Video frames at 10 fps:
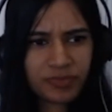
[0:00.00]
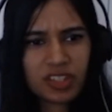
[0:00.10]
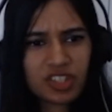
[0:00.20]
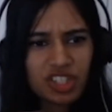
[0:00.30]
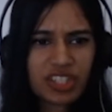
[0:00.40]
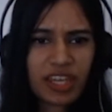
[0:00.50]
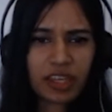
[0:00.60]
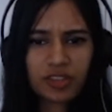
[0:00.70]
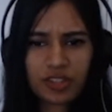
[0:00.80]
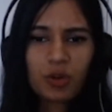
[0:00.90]
just like
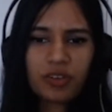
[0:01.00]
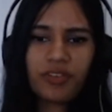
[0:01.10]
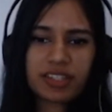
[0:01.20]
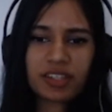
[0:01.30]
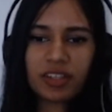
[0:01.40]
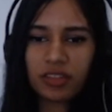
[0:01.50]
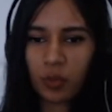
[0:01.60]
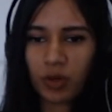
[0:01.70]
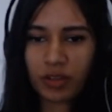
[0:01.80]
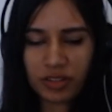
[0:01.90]
you're so invested in the
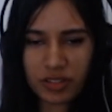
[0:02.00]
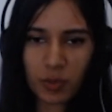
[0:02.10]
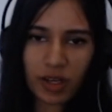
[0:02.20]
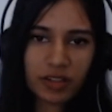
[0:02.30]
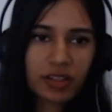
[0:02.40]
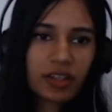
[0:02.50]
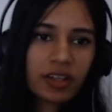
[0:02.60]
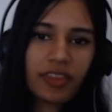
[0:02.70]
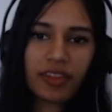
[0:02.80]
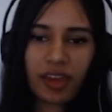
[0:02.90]
world as well
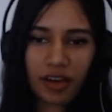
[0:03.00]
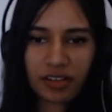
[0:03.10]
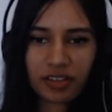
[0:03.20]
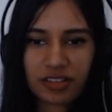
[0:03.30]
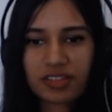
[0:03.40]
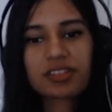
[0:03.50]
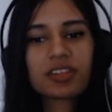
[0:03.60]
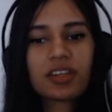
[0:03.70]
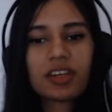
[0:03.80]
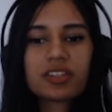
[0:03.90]
and the characters.
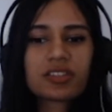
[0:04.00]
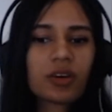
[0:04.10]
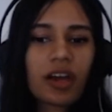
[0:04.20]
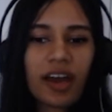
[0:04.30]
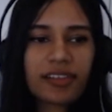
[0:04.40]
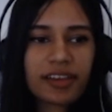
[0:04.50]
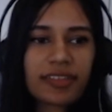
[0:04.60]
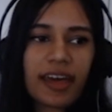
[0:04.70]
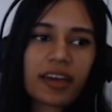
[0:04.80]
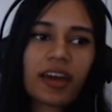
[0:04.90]
So I like
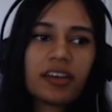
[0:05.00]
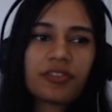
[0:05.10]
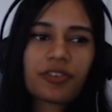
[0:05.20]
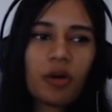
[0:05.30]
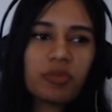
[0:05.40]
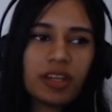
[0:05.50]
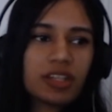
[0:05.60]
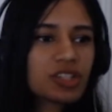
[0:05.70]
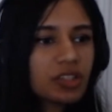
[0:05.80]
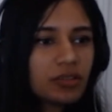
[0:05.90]
that kind of
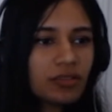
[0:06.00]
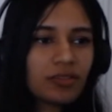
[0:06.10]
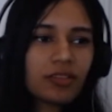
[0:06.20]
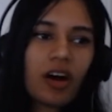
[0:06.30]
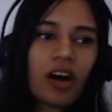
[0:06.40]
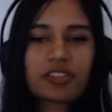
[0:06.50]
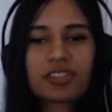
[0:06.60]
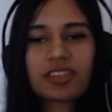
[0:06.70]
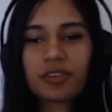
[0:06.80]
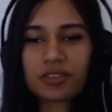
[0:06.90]
combination.
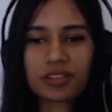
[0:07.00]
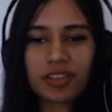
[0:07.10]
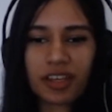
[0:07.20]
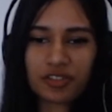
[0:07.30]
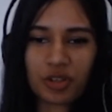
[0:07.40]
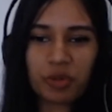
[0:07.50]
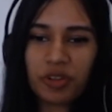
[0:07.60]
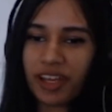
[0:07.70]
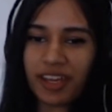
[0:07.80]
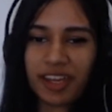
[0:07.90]
Obviously, those are like
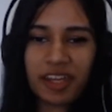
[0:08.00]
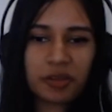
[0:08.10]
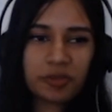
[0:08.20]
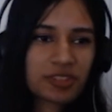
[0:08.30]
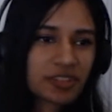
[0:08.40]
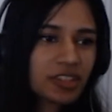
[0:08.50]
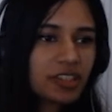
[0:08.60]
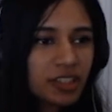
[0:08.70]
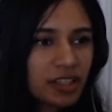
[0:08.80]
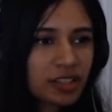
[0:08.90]
AAA games,
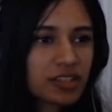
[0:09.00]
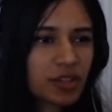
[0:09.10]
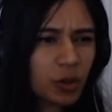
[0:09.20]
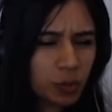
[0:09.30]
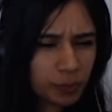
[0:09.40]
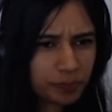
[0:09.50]
so